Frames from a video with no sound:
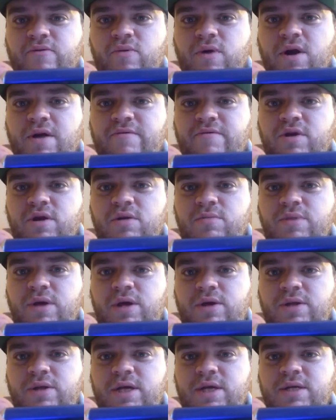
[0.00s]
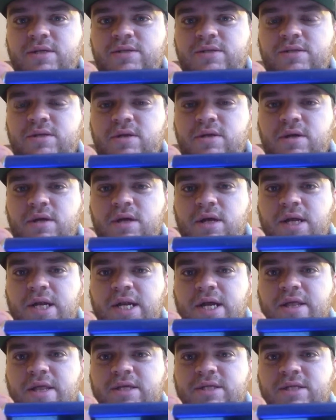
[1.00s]
for whatever your build is.
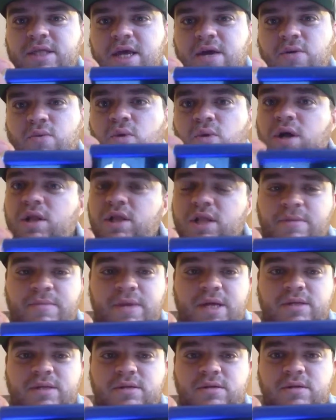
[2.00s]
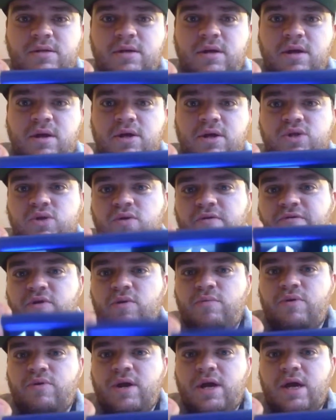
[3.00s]
Now this thing will limit, so
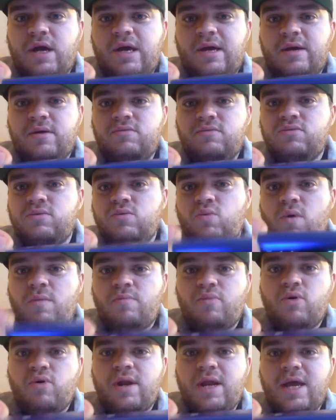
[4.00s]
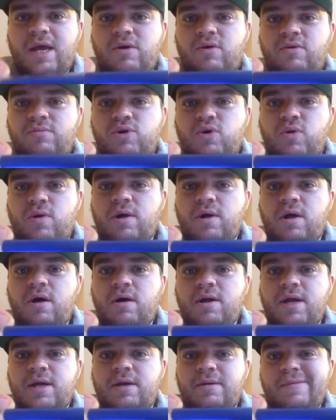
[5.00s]
if you put a 1.8 ohm coil
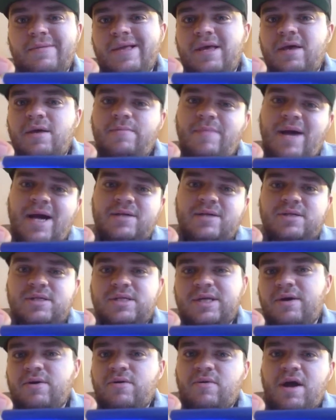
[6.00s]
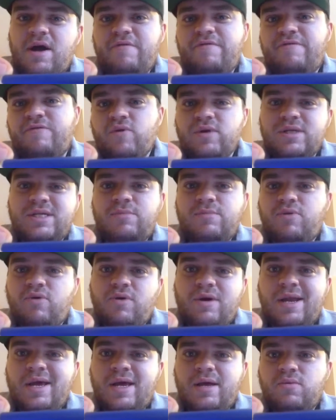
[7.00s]
on it, maxes out around
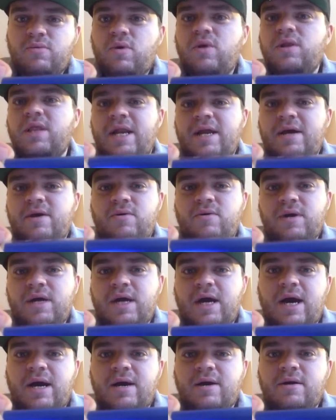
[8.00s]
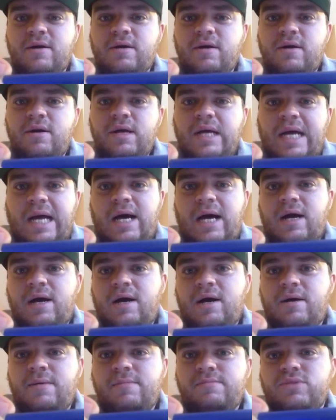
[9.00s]
14.8, won't let it go any higher.
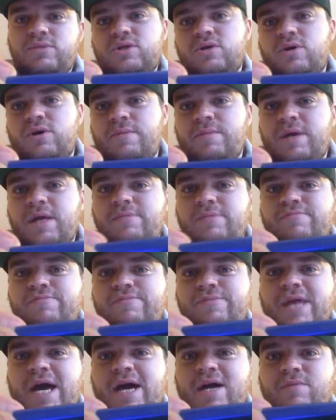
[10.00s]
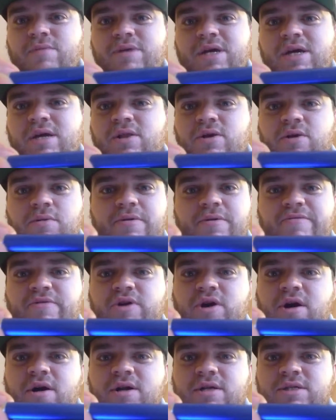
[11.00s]
So I mean, that could be a little bit
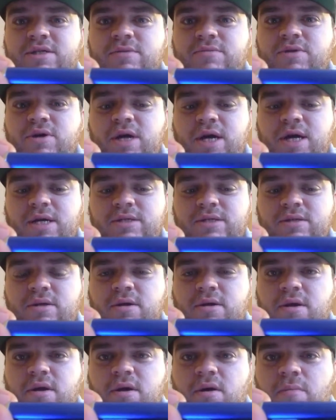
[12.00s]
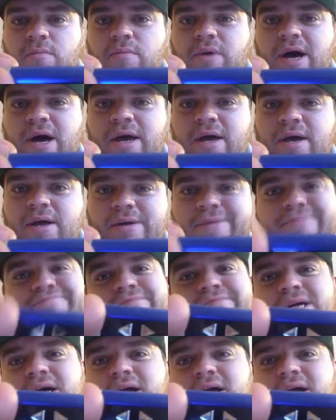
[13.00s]
of a con to some of you guys, but